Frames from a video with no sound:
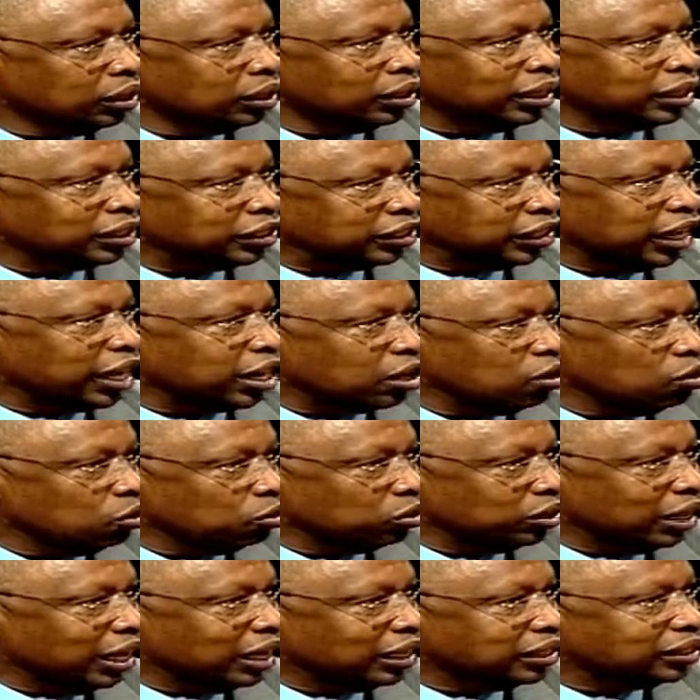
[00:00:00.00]
The
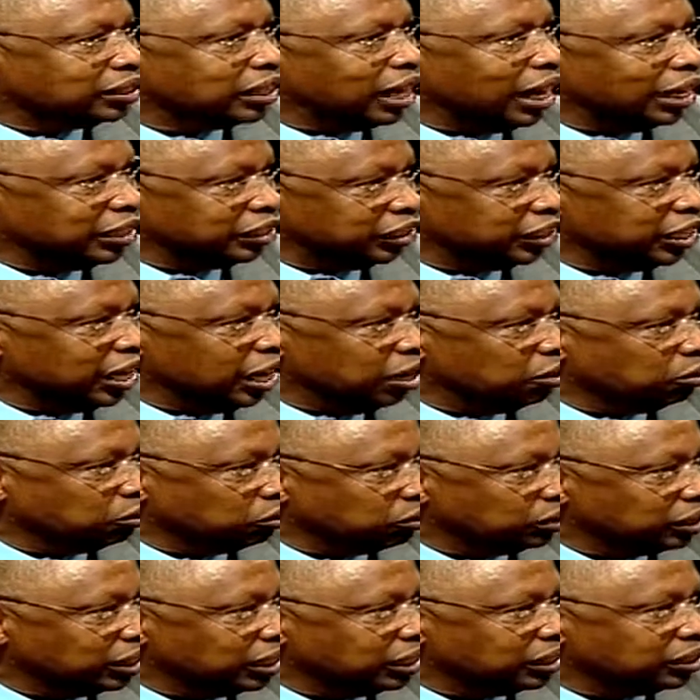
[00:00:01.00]
stakeholders are
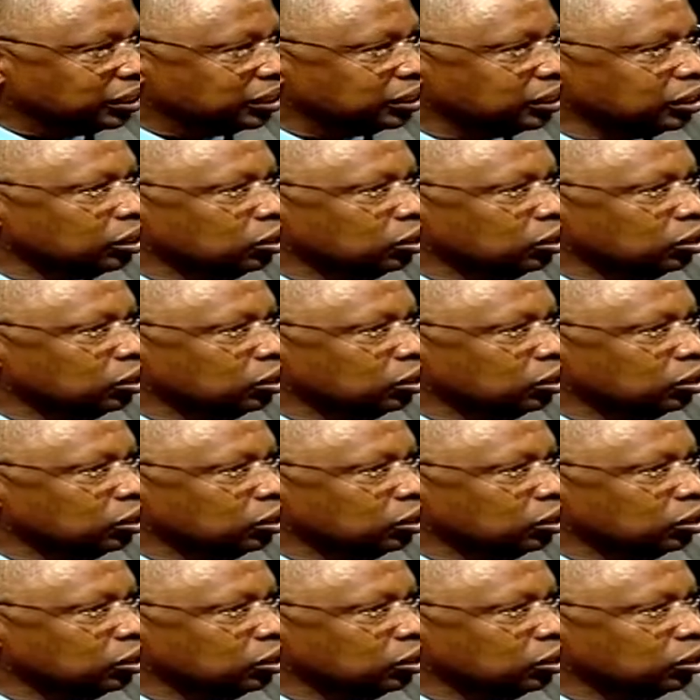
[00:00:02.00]
shareholders